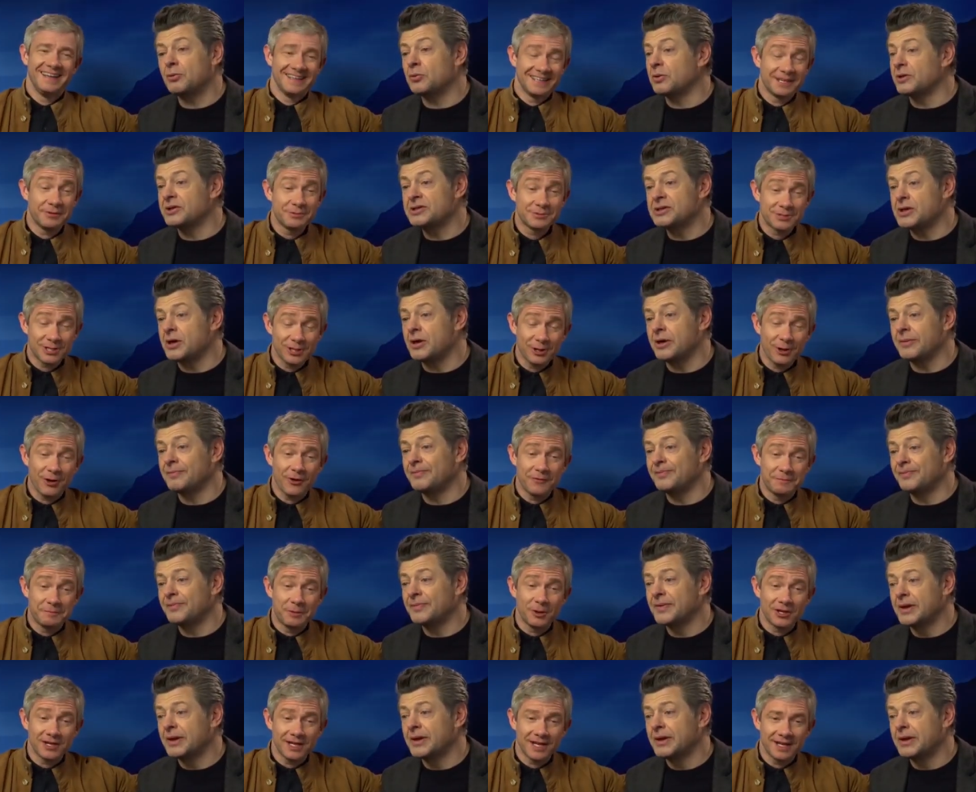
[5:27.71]
Speaker 1: there the was time. a lot of
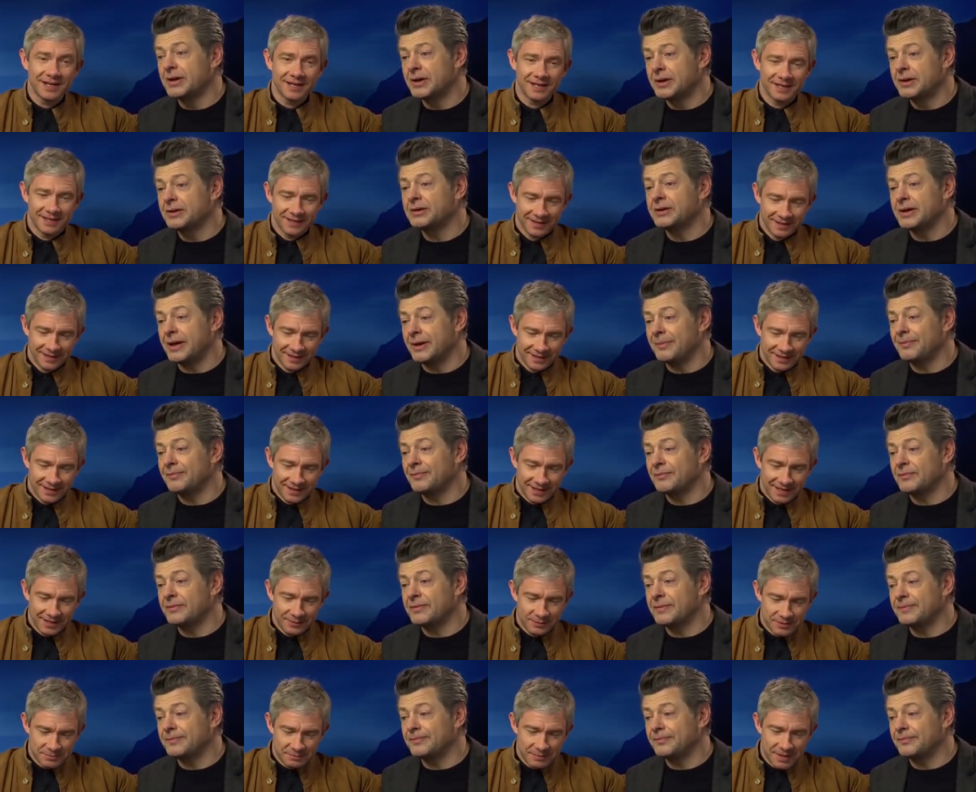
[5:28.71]
bullying. Yeah,
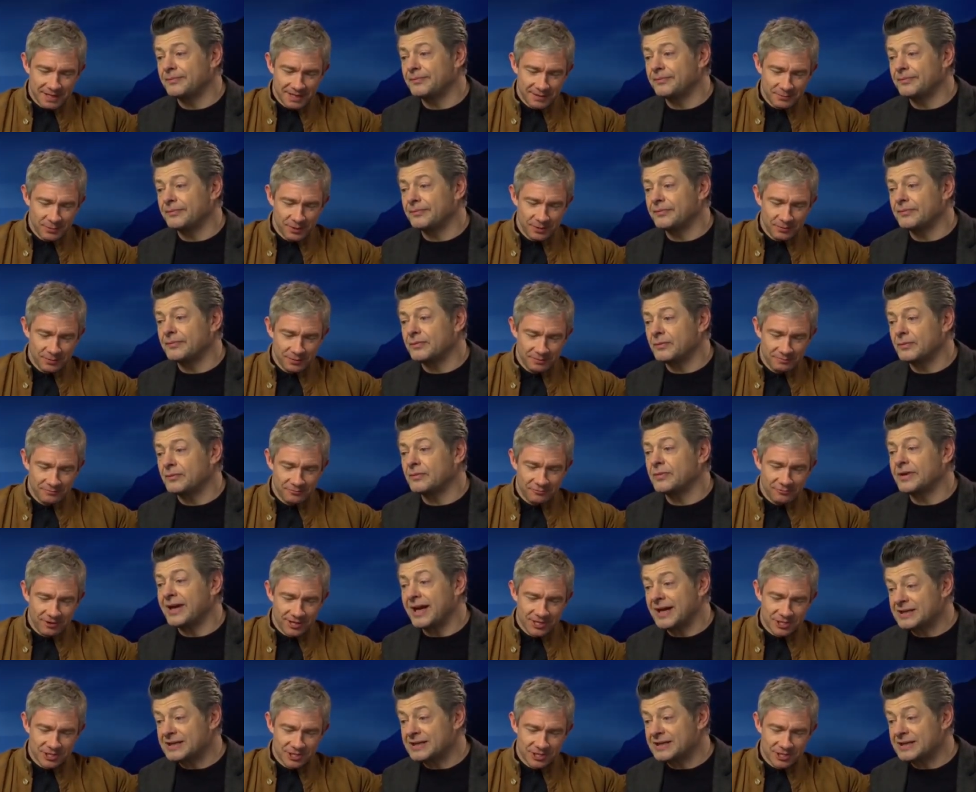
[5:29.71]
it was mate. We were we